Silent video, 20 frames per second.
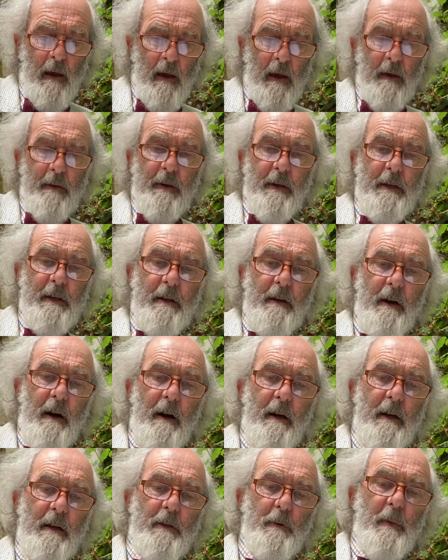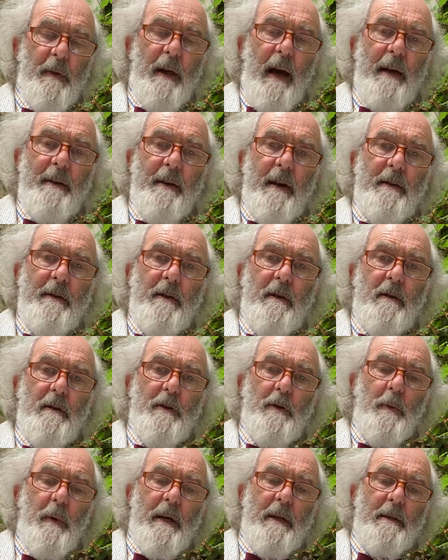This occurs with identical
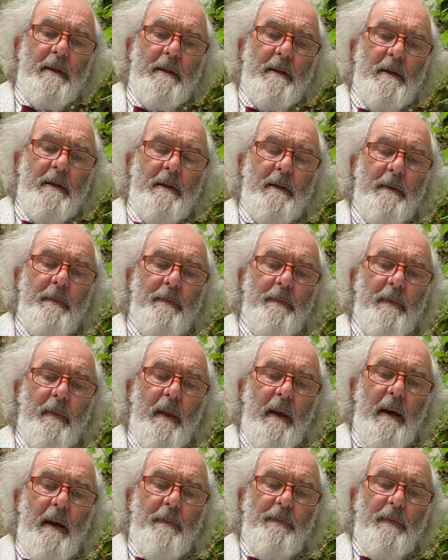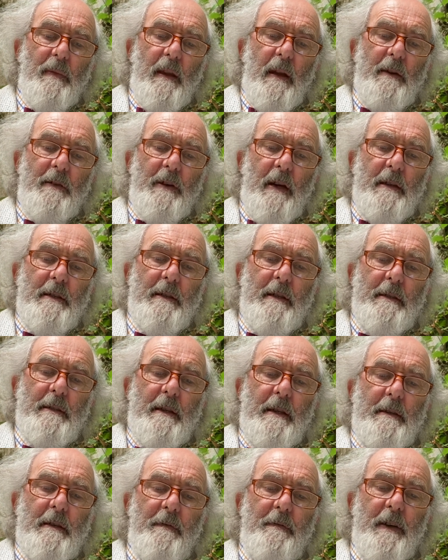twins. Just as
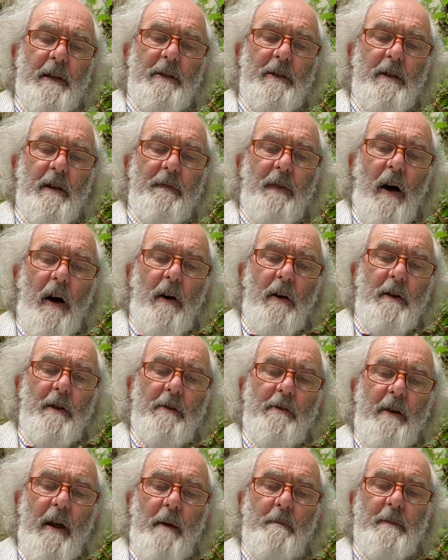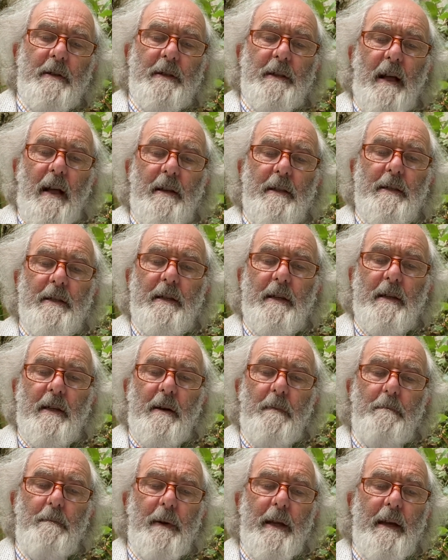the division of a hologram results in
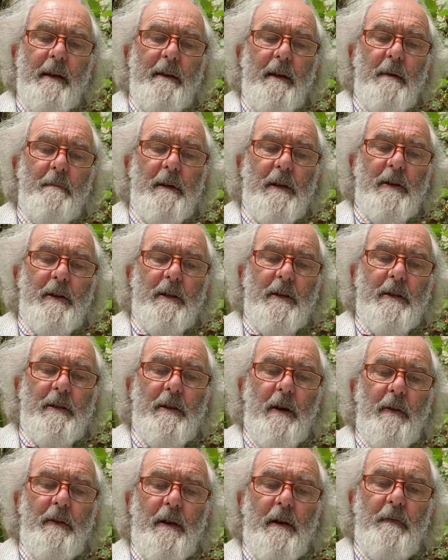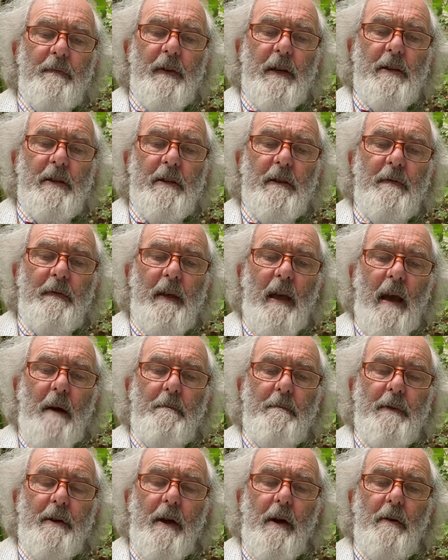complete images, so the division of the
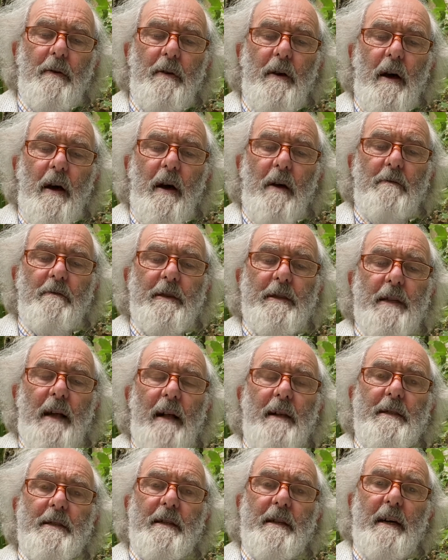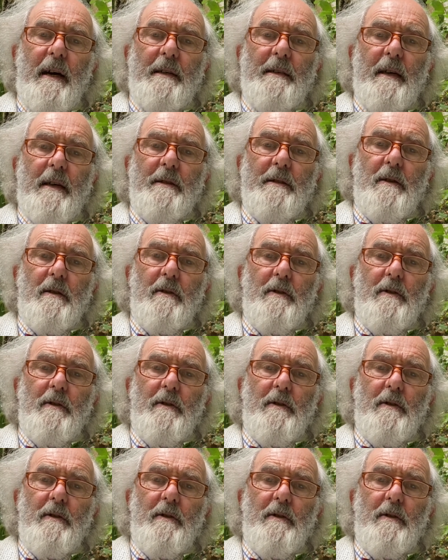embryo results in identical